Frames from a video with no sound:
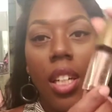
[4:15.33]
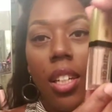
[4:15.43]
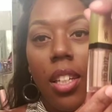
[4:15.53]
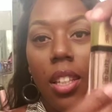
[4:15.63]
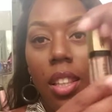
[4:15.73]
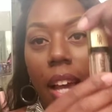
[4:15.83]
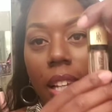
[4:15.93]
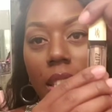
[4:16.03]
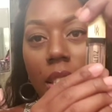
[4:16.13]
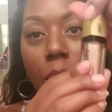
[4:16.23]
And
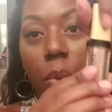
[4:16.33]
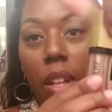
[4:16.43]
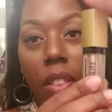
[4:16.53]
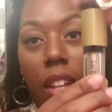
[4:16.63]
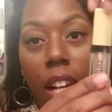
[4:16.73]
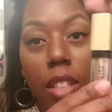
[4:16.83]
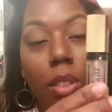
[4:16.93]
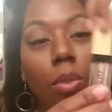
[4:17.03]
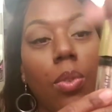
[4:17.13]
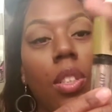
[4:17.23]
that is the one that I
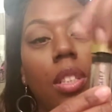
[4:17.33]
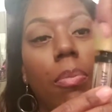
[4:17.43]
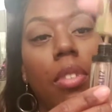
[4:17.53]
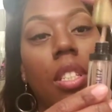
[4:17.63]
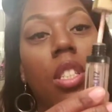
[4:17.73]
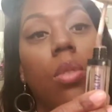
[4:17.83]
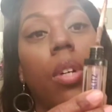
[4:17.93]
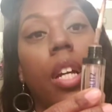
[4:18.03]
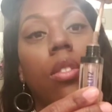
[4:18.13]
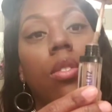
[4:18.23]
used. And this is the
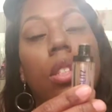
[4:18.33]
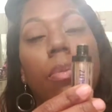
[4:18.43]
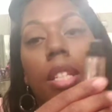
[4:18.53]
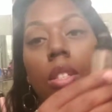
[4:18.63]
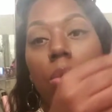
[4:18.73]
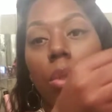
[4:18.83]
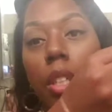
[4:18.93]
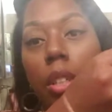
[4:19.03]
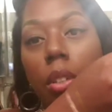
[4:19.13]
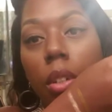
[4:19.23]
one I used in my
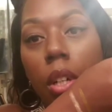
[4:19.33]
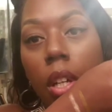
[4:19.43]
tutorial.